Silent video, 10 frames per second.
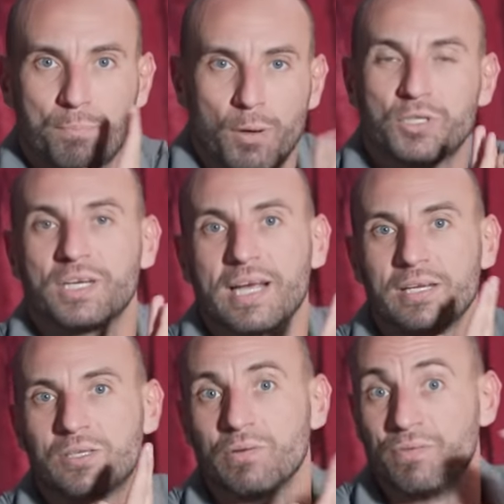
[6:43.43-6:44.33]
pushing
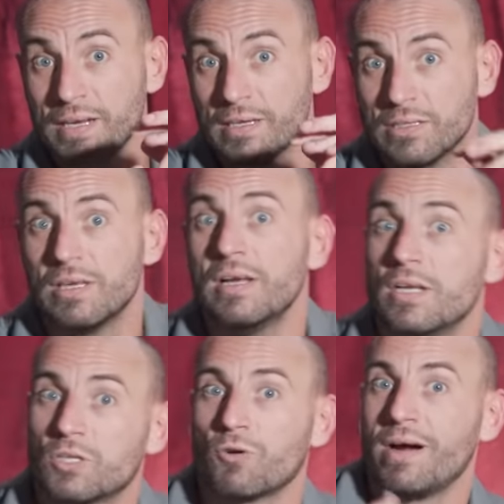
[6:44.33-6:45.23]
against your fingers,
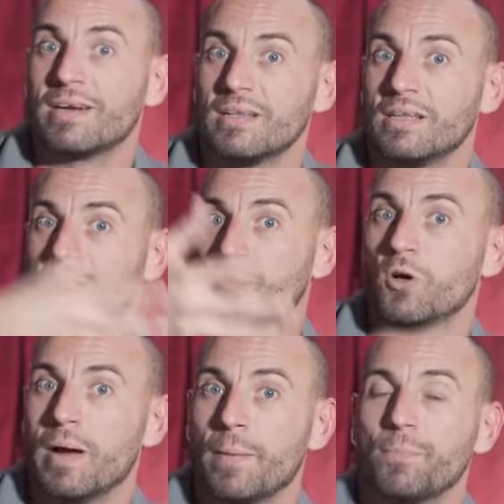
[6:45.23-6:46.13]
trying to let the
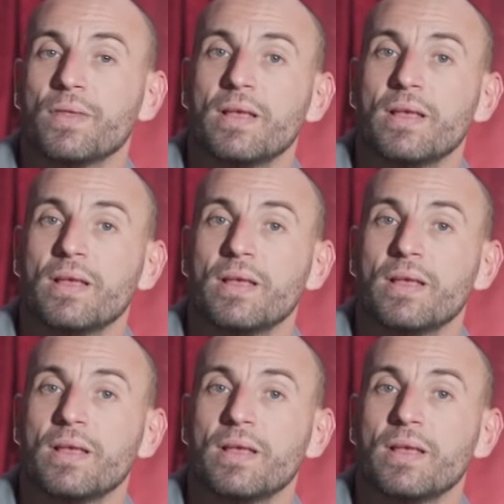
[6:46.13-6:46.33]
sperm out.